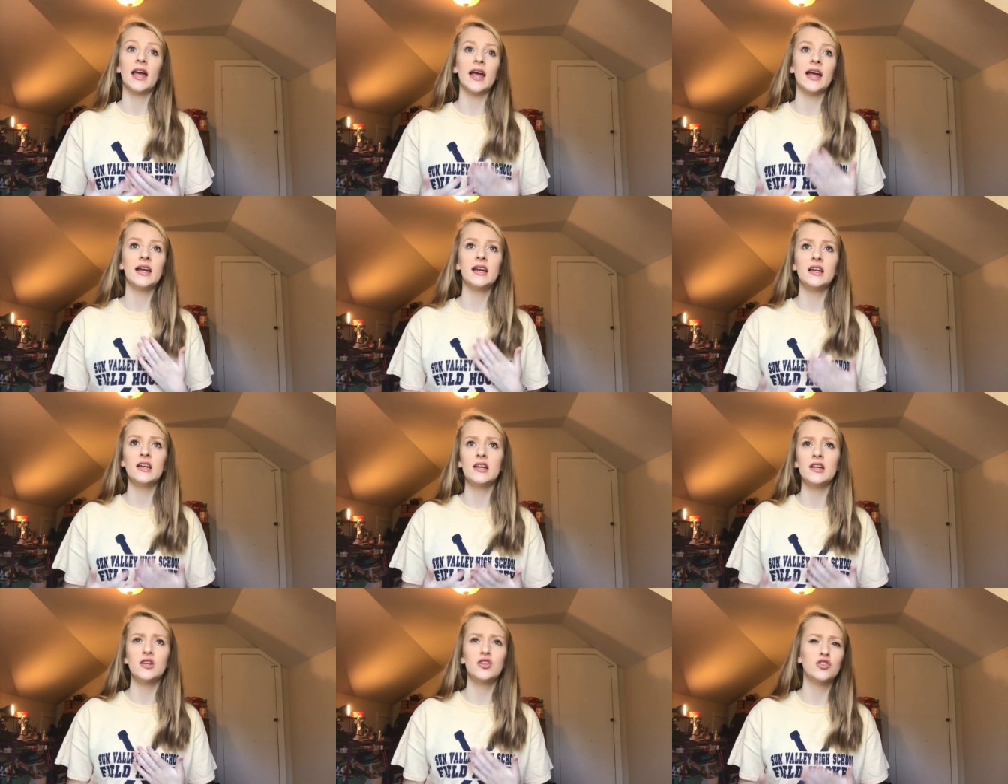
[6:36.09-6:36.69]

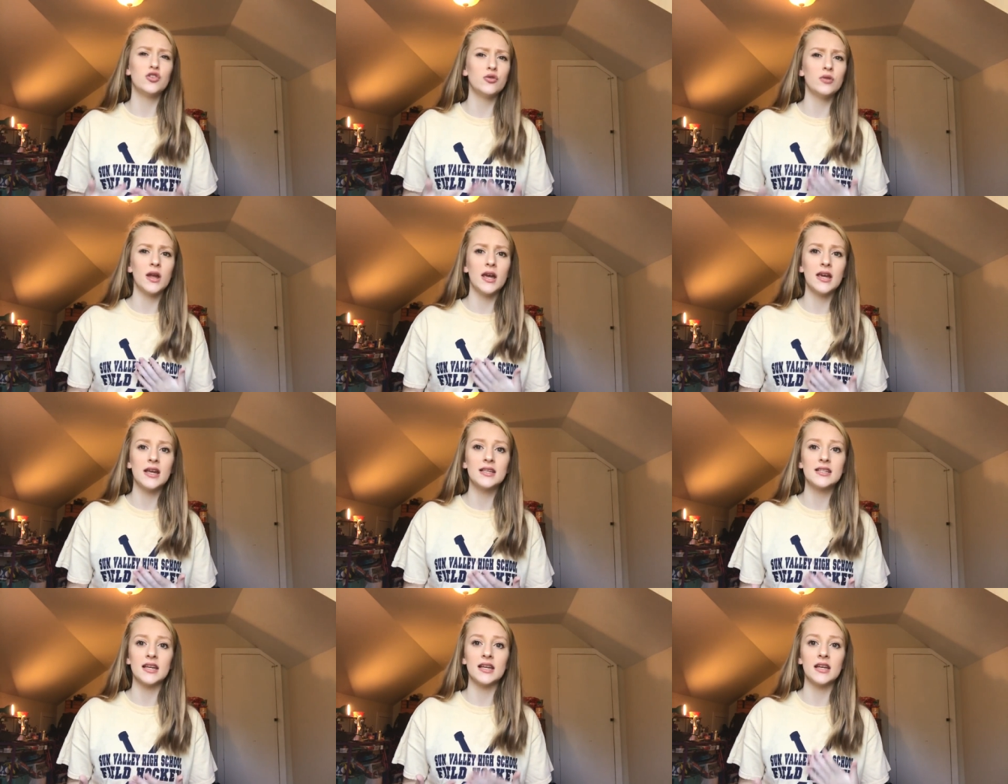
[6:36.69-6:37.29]
82
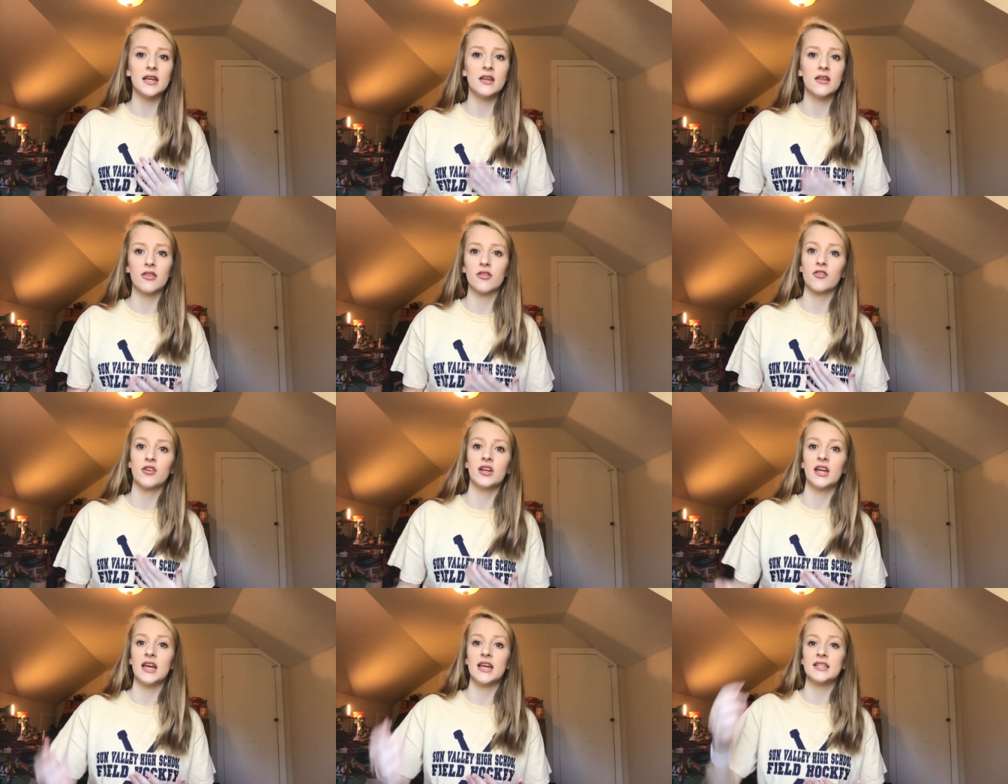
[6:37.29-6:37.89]
days,
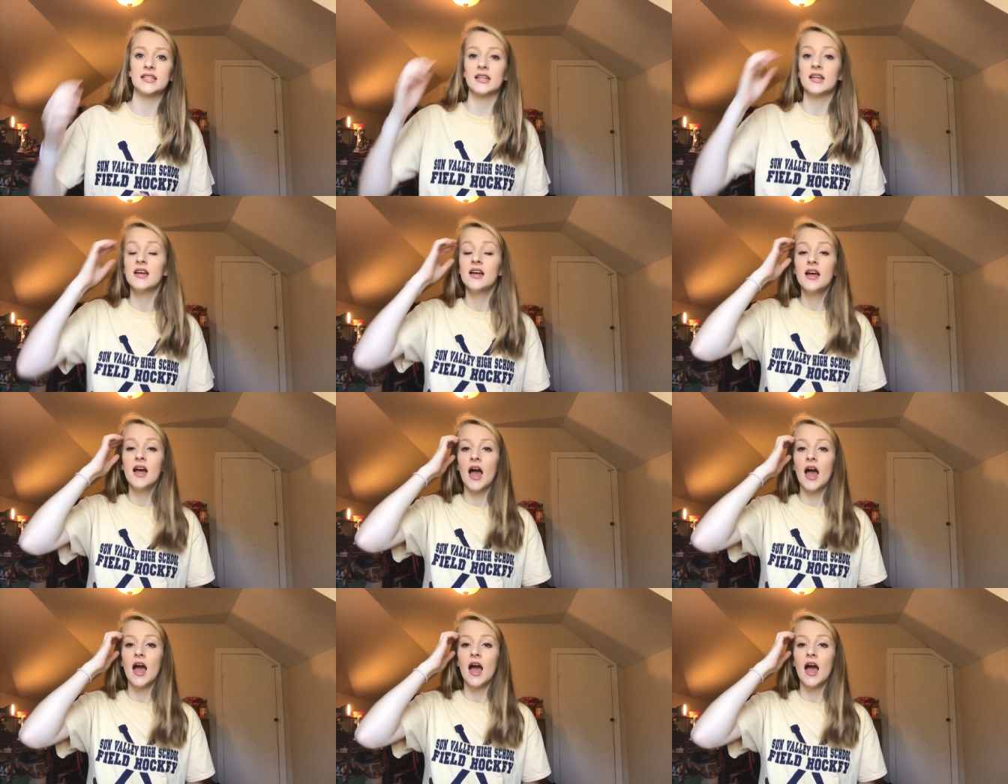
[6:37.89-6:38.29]
83 days,